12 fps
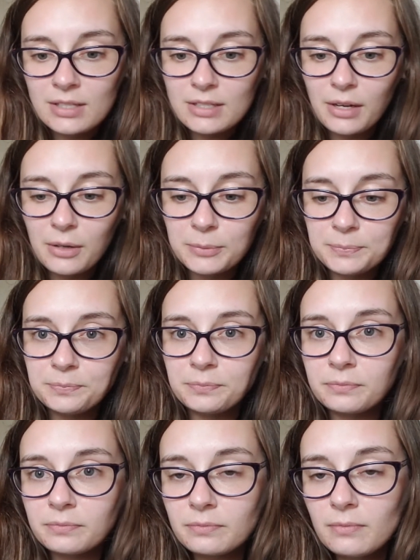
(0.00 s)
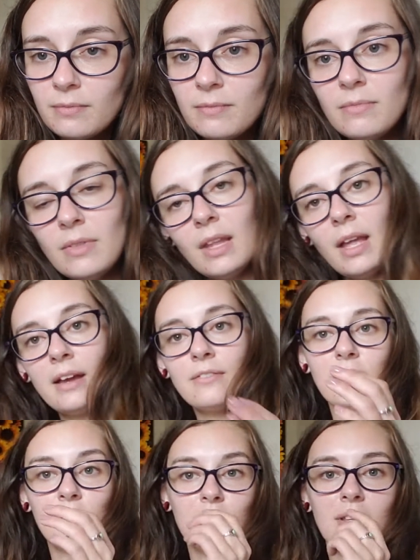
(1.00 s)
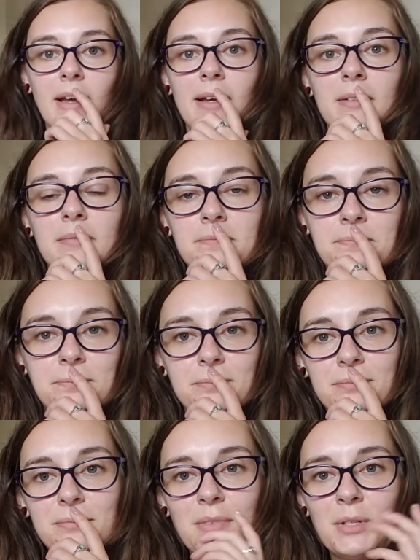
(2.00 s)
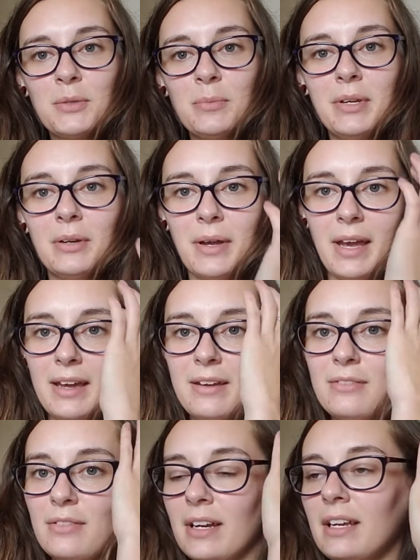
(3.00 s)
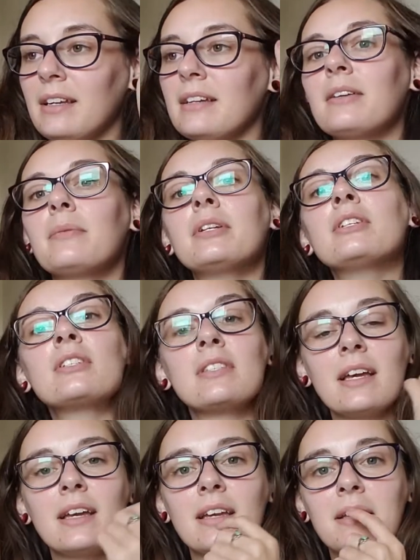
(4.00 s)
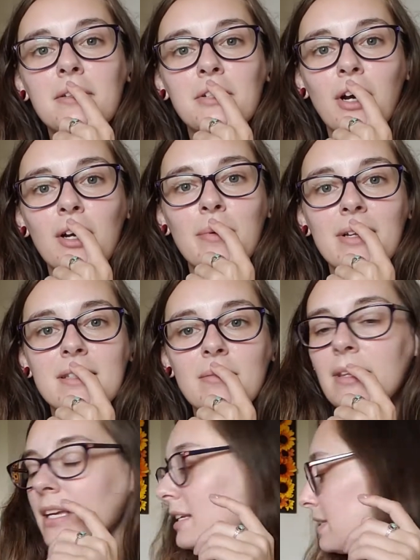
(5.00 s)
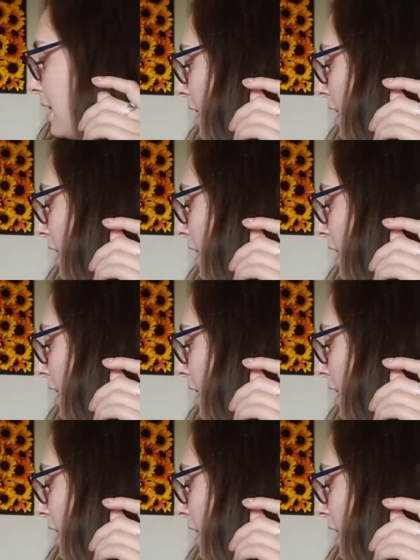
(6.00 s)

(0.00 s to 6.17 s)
So I figured that this would be okay, right? Can we just like talk about some things?